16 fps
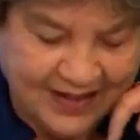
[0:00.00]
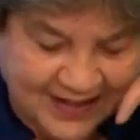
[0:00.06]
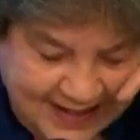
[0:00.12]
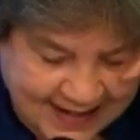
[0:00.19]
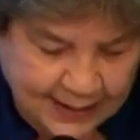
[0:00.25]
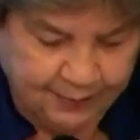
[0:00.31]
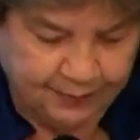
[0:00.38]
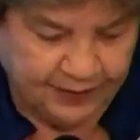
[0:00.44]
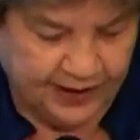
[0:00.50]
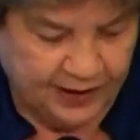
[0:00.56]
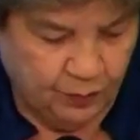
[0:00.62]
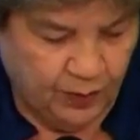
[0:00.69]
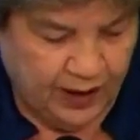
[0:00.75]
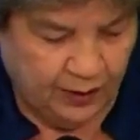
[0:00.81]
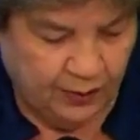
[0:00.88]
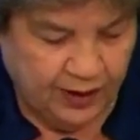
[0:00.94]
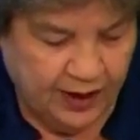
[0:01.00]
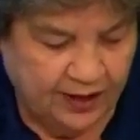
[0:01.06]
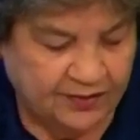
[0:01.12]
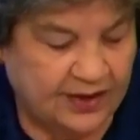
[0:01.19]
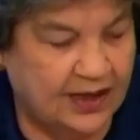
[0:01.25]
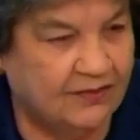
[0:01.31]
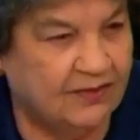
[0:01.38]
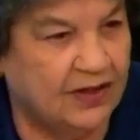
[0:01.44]
deeply wary
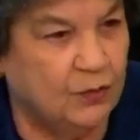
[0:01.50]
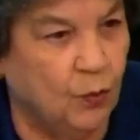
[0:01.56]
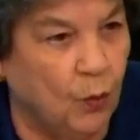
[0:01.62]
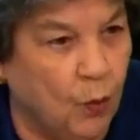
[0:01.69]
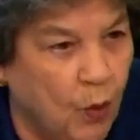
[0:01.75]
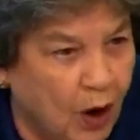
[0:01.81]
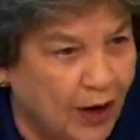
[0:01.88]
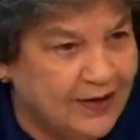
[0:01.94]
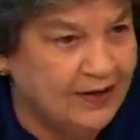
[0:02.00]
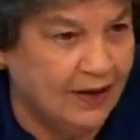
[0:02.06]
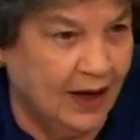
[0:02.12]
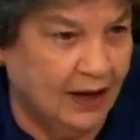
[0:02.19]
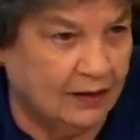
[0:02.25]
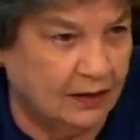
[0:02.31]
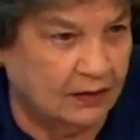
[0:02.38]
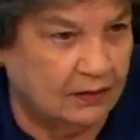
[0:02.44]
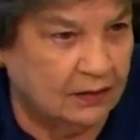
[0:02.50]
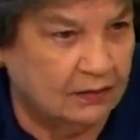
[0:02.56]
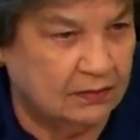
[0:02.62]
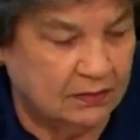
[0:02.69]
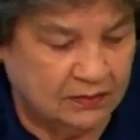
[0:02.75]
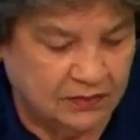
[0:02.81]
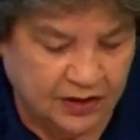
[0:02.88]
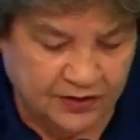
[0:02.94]
of giving $1
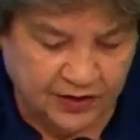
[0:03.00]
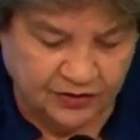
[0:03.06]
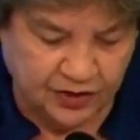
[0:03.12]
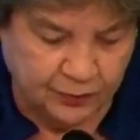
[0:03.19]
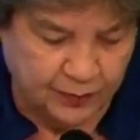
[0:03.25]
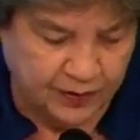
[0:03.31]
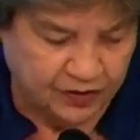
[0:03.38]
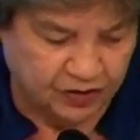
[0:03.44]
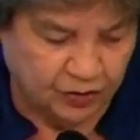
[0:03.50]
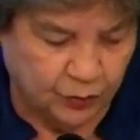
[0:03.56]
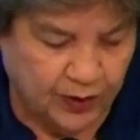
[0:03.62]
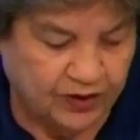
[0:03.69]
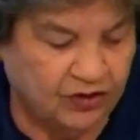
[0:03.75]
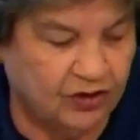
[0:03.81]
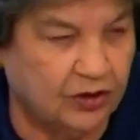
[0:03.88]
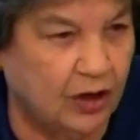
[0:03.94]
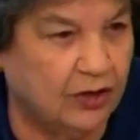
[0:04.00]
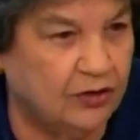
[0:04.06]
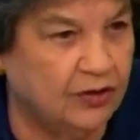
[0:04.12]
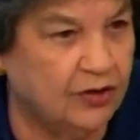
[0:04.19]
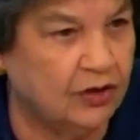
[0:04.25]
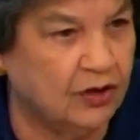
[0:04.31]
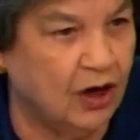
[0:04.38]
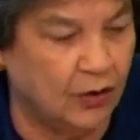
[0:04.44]
to this administration under
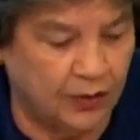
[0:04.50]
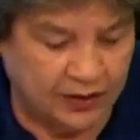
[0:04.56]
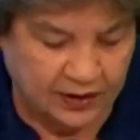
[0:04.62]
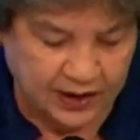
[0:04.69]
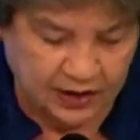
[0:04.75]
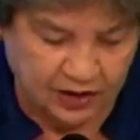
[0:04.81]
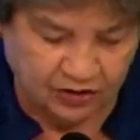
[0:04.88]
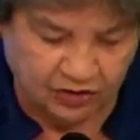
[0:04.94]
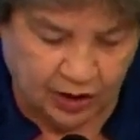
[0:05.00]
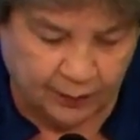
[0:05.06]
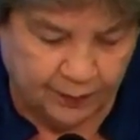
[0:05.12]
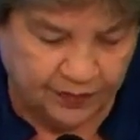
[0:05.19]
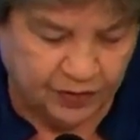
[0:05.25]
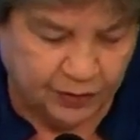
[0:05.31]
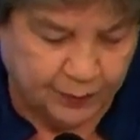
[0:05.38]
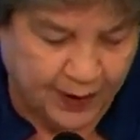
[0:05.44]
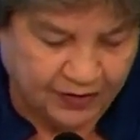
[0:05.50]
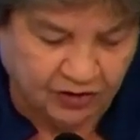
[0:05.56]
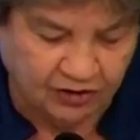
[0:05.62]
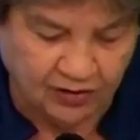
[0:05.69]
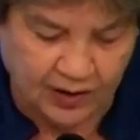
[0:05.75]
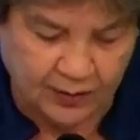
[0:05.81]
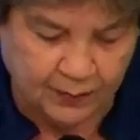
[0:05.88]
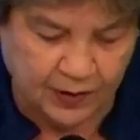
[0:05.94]
the current leadership,
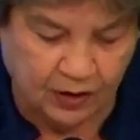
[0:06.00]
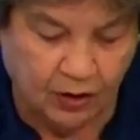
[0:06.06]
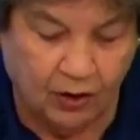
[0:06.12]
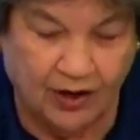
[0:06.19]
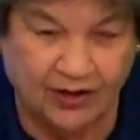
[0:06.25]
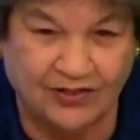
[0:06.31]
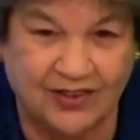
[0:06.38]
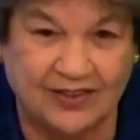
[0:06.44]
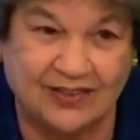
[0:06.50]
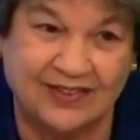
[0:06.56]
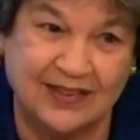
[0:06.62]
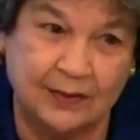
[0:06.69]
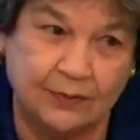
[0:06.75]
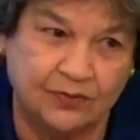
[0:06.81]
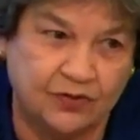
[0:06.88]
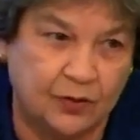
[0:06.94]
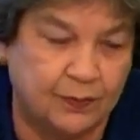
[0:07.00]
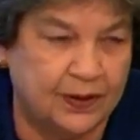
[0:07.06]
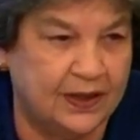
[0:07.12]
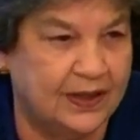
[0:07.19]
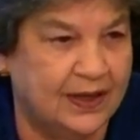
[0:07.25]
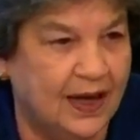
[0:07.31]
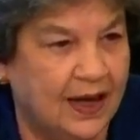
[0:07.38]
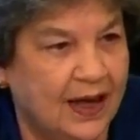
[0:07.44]
especially because it seems to
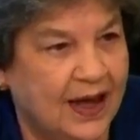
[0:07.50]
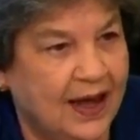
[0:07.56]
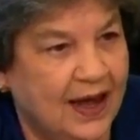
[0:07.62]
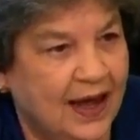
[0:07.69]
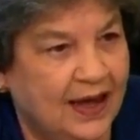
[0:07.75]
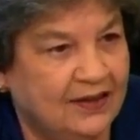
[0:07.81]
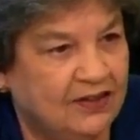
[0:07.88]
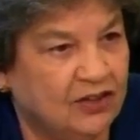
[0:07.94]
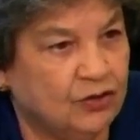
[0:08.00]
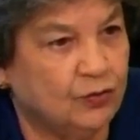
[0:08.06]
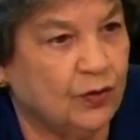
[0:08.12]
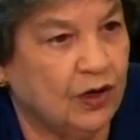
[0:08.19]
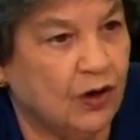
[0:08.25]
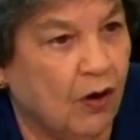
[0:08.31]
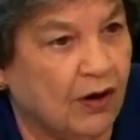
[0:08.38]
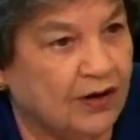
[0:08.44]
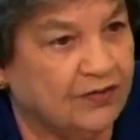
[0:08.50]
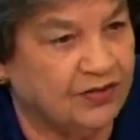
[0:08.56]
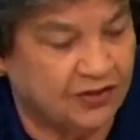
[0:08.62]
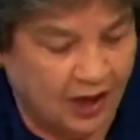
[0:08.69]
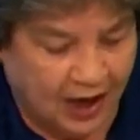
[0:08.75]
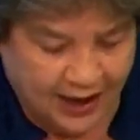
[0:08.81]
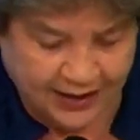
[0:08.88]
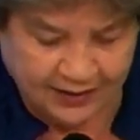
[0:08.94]
be a disregard of
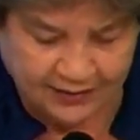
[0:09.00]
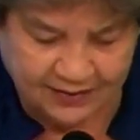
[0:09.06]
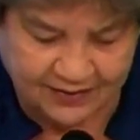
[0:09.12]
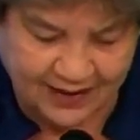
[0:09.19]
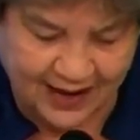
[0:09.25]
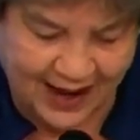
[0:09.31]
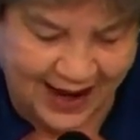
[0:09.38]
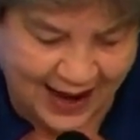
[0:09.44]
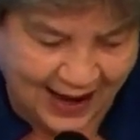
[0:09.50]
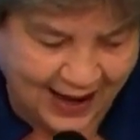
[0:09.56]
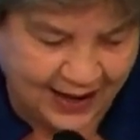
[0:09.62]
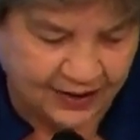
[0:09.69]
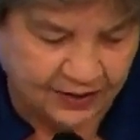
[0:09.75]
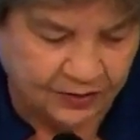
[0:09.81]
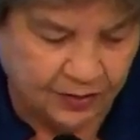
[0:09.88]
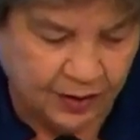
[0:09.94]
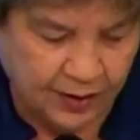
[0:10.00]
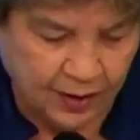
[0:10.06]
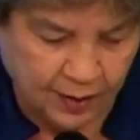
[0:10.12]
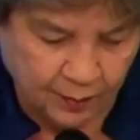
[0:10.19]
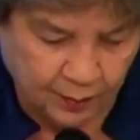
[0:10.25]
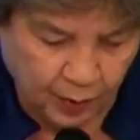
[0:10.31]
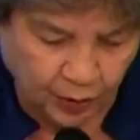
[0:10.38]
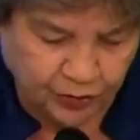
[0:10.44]
science and,
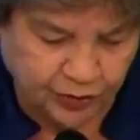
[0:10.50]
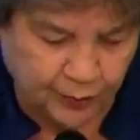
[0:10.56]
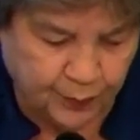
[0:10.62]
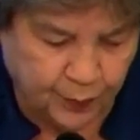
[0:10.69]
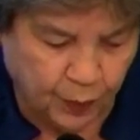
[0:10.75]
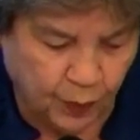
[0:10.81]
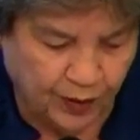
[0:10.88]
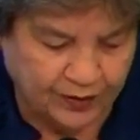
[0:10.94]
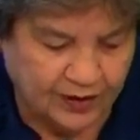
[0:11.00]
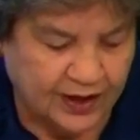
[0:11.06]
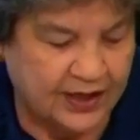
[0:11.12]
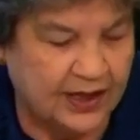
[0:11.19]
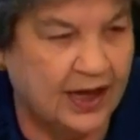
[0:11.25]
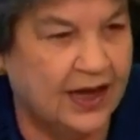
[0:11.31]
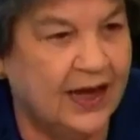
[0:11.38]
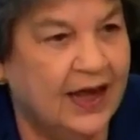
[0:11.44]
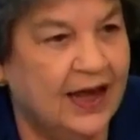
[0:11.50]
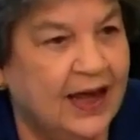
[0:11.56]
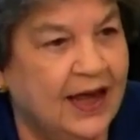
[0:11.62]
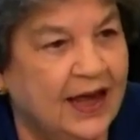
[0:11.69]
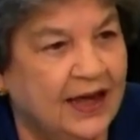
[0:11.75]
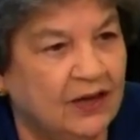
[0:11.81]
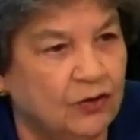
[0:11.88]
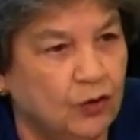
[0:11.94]
most importantly,
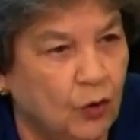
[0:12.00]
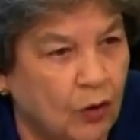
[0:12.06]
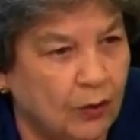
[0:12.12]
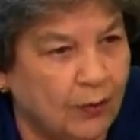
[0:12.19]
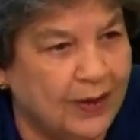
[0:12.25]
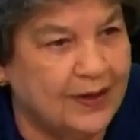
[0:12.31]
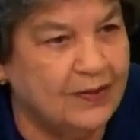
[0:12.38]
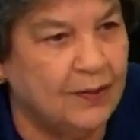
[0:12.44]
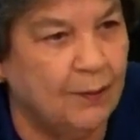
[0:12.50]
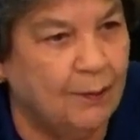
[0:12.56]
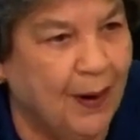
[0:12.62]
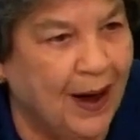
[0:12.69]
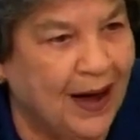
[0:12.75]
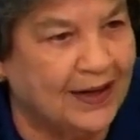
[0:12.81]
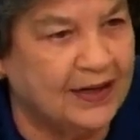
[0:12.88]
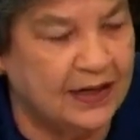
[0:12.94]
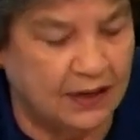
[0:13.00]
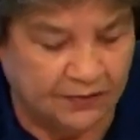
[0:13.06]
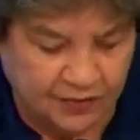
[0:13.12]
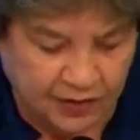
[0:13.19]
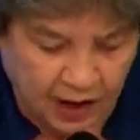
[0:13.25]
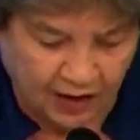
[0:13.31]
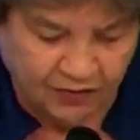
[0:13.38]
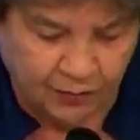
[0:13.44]
ignoring the body
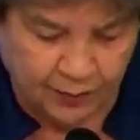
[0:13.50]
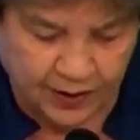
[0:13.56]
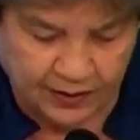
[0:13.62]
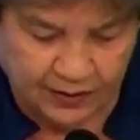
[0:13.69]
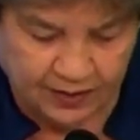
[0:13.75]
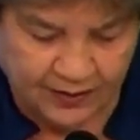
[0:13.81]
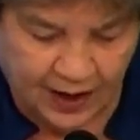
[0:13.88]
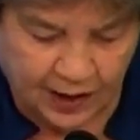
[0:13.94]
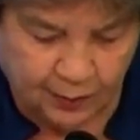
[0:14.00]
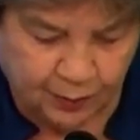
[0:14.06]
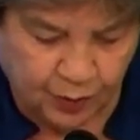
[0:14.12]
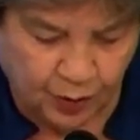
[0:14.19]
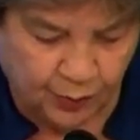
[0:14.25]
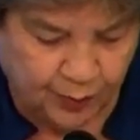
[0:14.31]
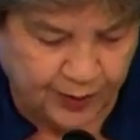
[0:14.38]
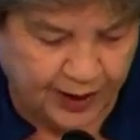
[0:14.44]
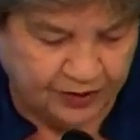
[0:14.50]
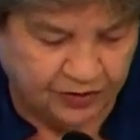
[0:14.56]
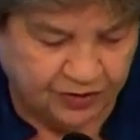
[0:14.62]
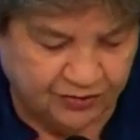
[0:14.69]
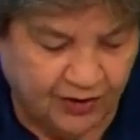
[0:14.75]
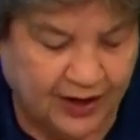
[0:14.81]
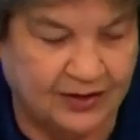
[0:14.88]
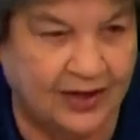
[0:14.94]
of government that appropriates
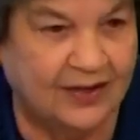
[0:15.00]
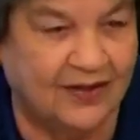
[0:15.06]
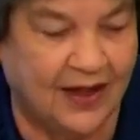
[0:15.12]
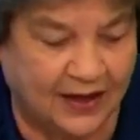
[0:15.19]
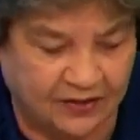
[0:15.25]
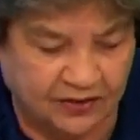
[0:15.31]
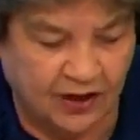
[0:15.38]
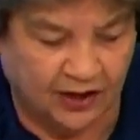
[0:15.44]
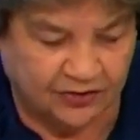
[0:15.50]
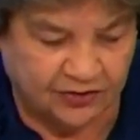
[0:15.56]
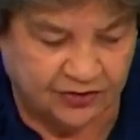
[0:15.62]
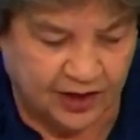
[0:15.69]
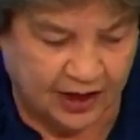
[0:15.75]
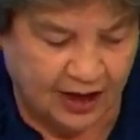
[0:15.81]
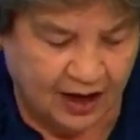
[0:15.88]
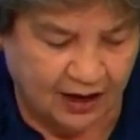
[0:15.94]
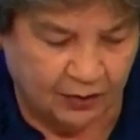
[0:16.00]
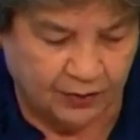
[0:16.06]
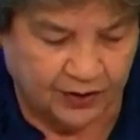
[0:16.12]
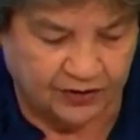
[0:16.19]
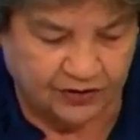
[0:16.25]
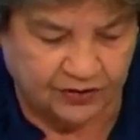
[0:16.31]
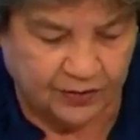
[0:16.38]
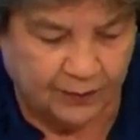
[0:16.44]
funding. That's us, the
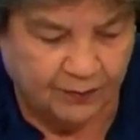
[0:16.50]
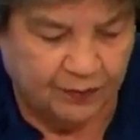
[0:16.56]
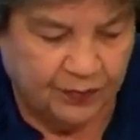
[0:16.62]
Congress.